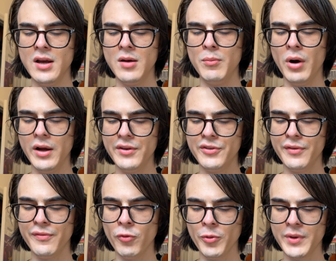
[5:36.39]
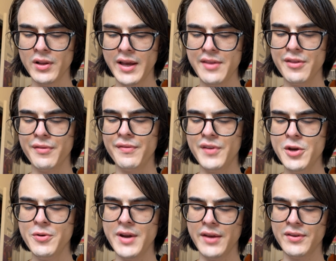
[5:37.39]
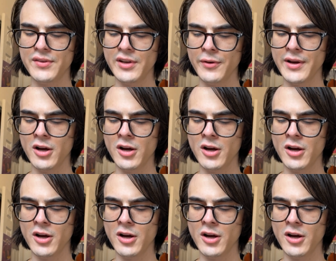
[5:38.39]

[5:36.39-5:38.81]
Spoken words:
but to formulate the few necessary